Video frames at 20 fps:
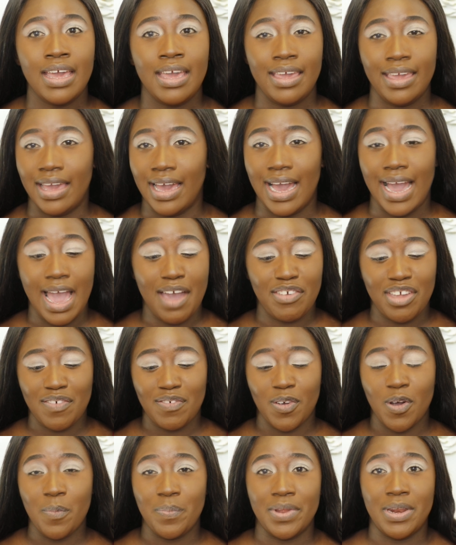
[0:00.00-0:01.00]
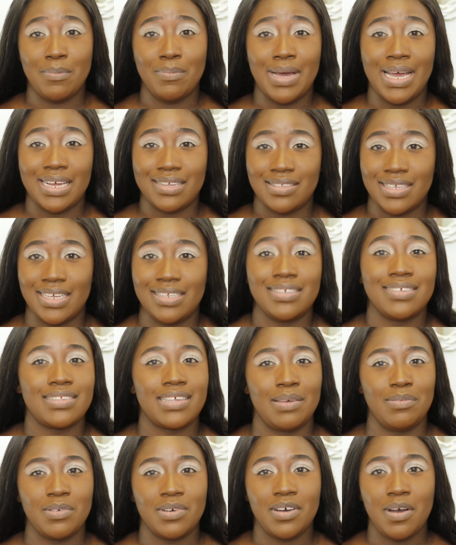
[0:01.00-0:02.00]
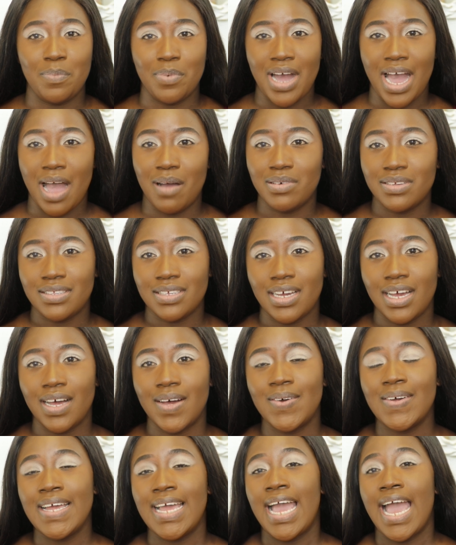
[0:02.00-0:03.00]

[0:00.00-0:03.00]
Yeah, I haven't even opened the box yet. I just came a couple hours ago.